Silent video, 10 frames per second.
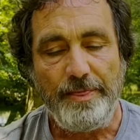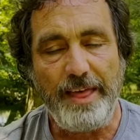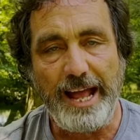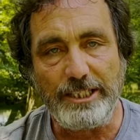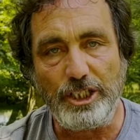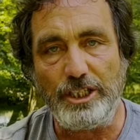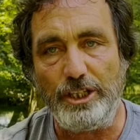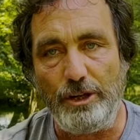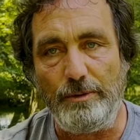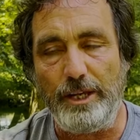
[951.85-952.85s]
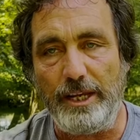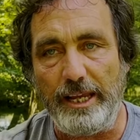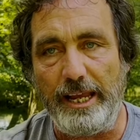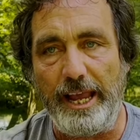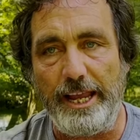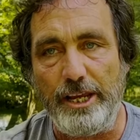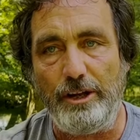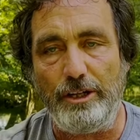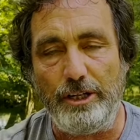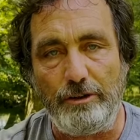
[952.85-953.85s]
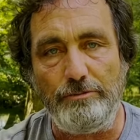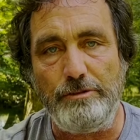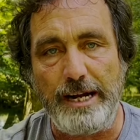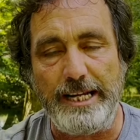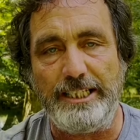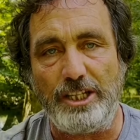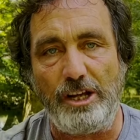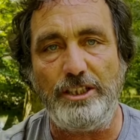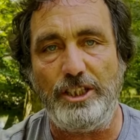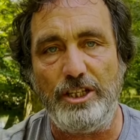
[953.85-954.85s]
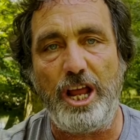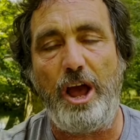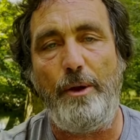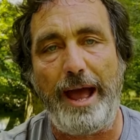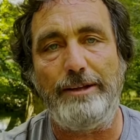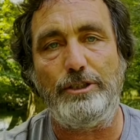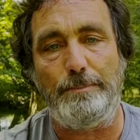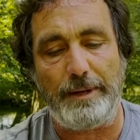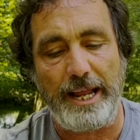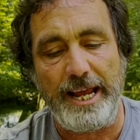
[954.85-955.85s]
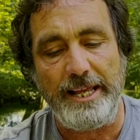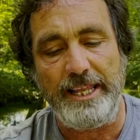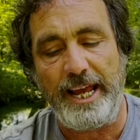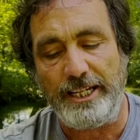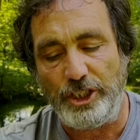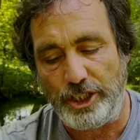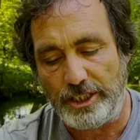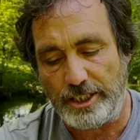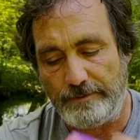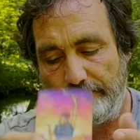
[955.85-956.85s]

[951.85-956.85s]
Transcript: That's, you're really starting to know how to play the energies.